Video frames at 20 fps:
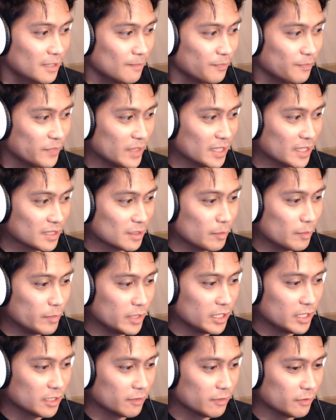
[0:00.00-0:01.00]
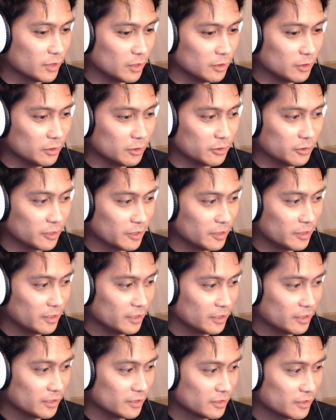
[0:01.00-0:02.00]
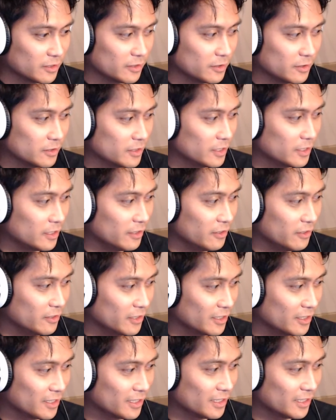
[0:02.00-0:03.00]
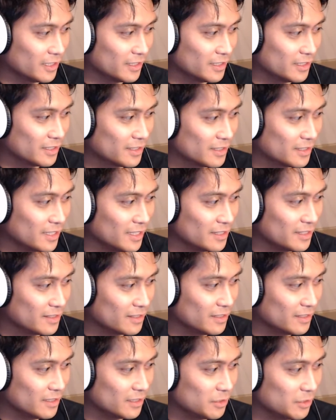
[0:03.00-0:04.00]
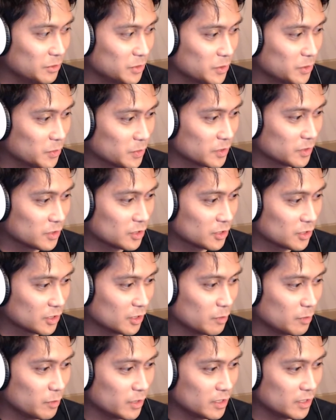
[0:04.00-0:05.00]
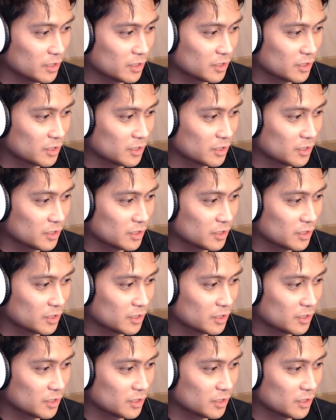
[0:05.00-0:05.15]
That's the meaning of YOLO right there. So all right guys, that's it. This was just gonna be a